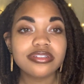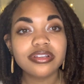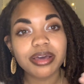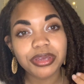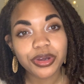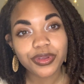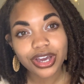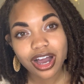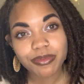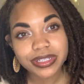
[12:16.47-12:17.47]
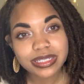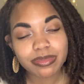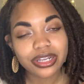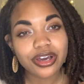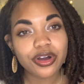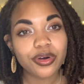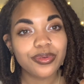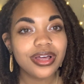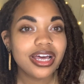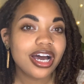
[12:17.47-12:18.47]
Let me know in the comments below
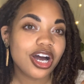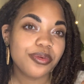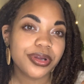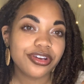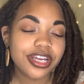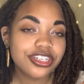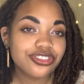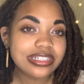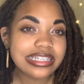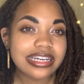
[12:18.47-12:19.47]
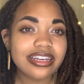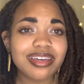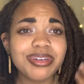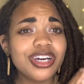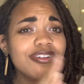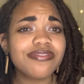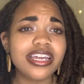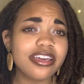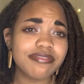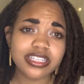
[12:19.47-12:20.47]
what you're interested in. Let me know if
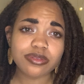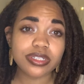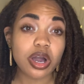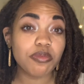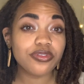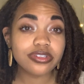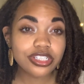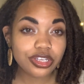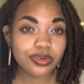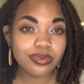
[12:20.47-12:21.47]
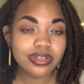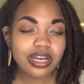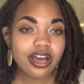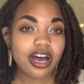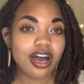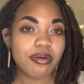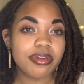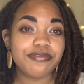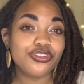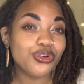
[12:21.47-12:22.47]
any of this was helpful to you,
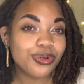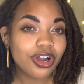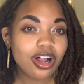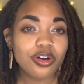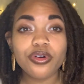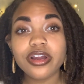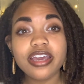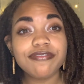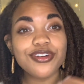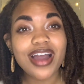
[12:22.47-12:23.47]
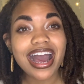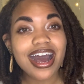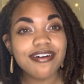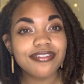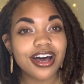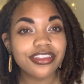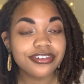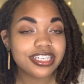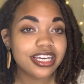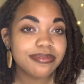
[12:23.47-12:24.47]
if you knew it all, or if you have other
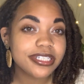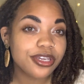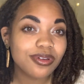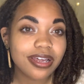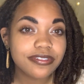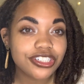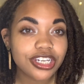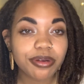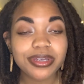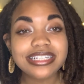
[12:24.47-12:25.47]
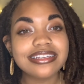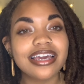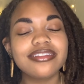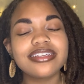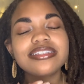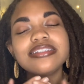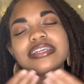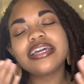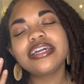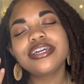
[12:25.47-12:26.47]
tips that you would love to share. Because again, this is
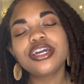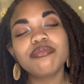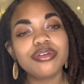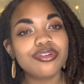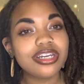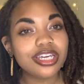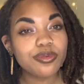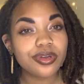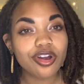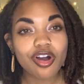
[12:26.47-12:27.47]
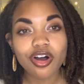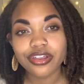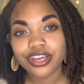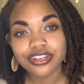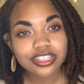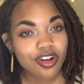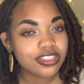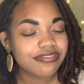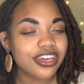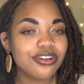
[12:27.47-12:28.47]
a community. We are all here to
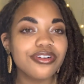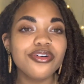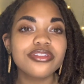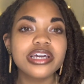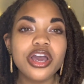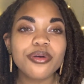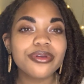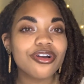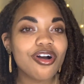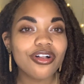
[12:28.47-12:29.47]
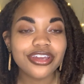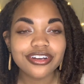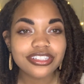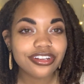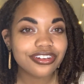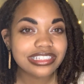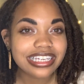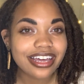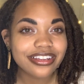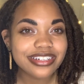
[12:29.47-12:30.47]
cultivate growth. We are all here to learn
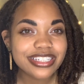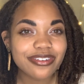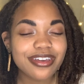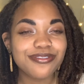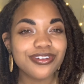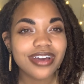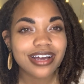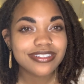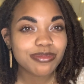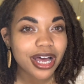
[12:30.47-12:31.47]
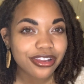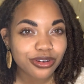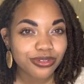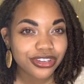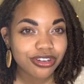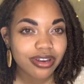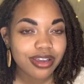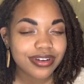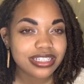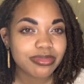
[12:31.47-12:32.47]
together. So if you have some other really great
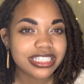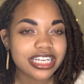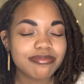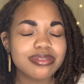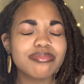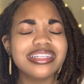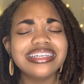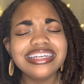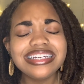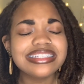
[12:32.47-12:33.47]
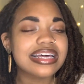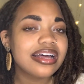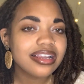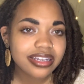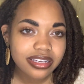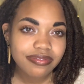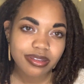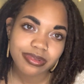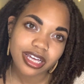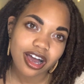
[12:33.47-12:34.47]
resume tips, please leave them
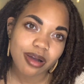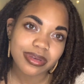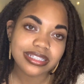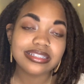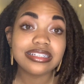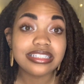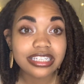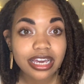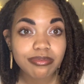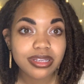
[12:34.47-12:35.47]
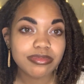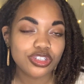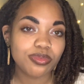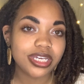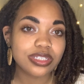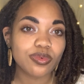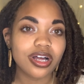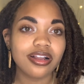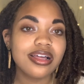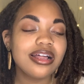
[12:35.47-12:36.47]
in the comments. DM them to me as
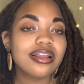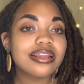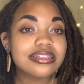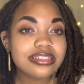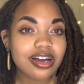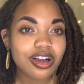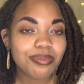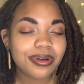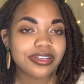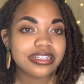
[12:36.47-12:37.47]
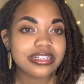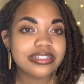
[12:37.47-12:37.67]
well. Let's talk about this.